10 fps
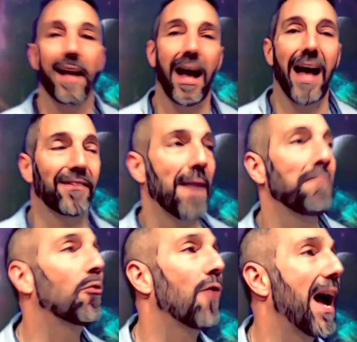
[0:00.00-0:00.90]
As
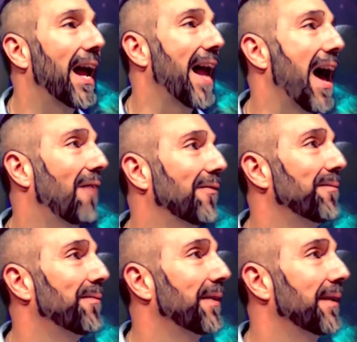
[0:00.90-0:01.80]
I'm crying out,
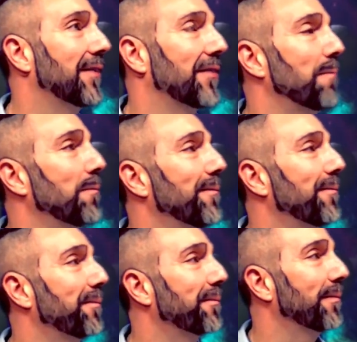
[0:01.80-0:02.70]
because I'm
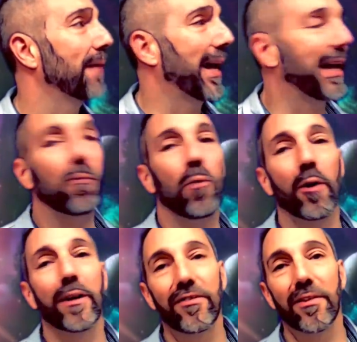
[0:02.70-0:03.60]
I get
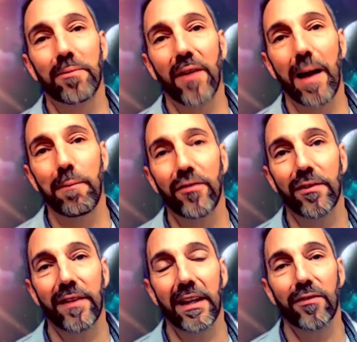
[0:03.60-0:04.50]
worried sometimes
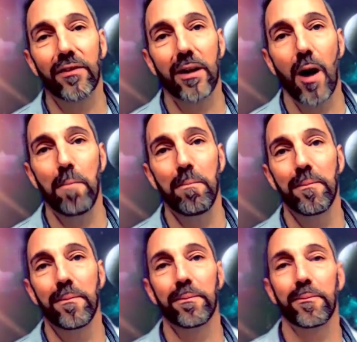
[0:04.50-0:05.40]
things to come,
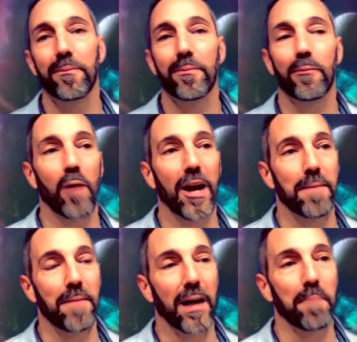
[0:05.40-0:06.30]
right?
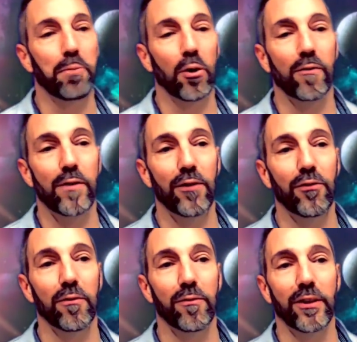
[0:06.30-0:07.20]
I'm not
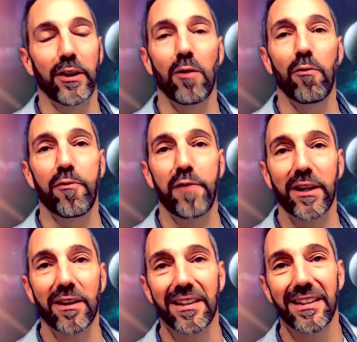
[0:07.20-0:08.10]
impervious of a little
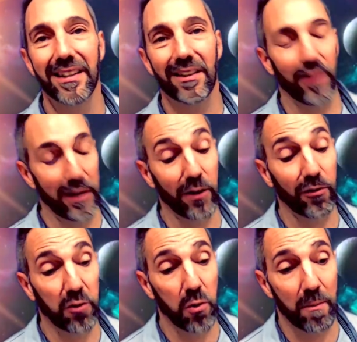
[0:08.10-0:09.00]
fear, because and
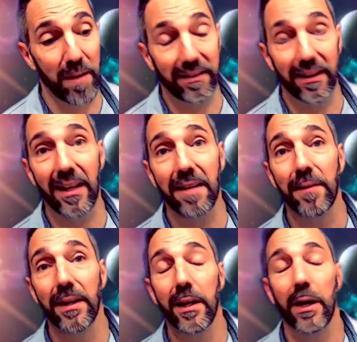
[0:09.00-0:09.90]
there's torment in it.
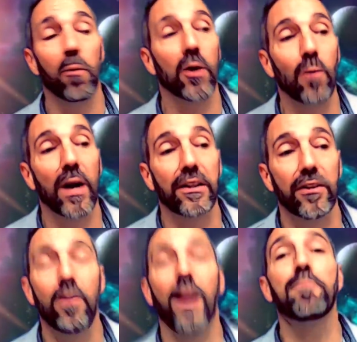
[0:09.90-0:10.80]
And what do I
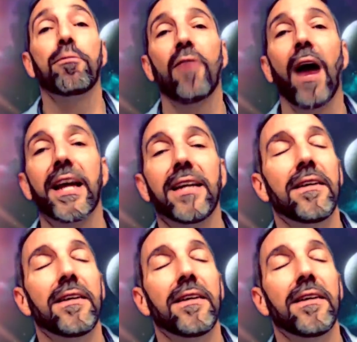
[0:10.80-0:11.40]
do? I pray.